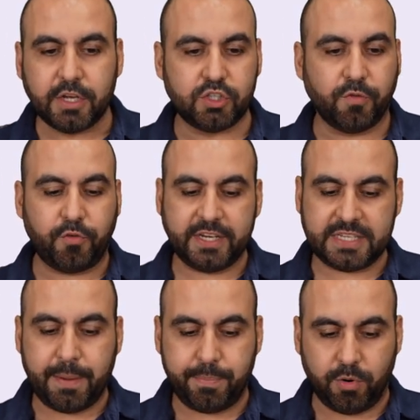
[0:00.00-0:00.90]
So for
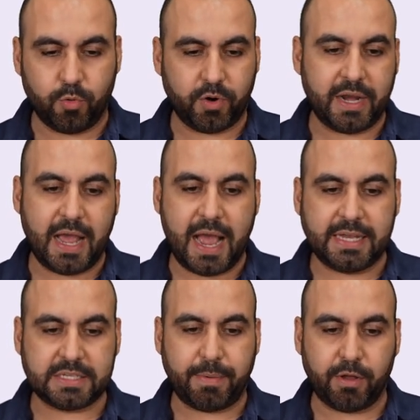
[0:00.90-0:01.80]
example, we're going to
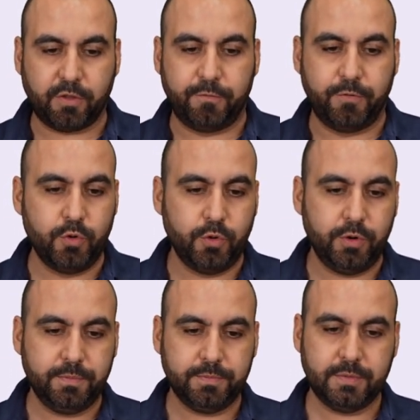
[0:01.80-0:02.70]
ask about the food.